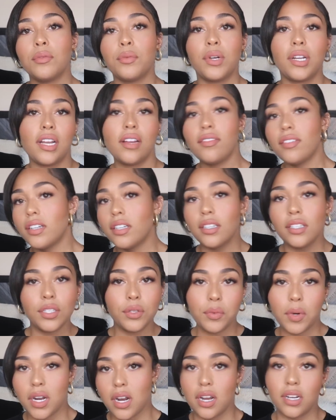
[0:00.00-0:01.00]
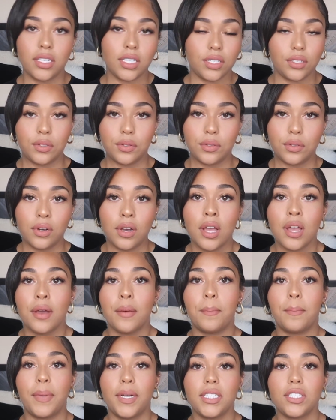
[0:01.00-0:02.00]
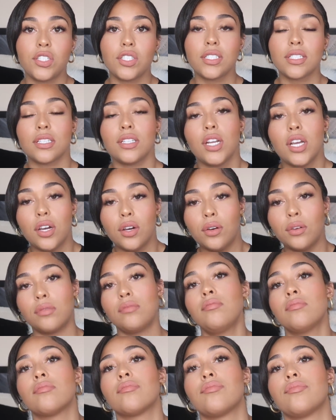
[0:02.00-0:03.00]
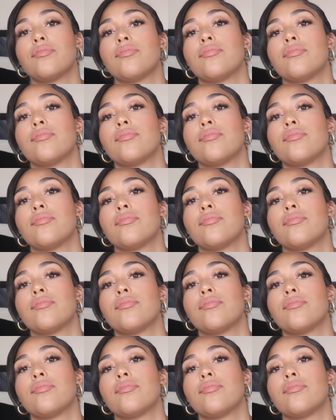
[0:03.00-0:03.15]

whatever you want to do, but just know